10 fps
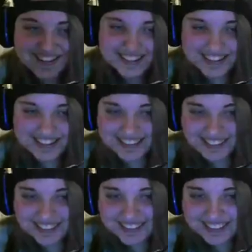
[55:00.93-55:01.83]
yeah,
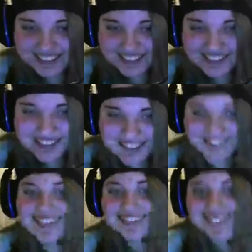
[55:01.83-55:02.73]
it was scared
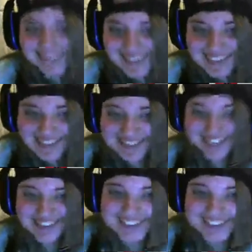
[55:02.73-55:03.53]
me. I was like, whoa.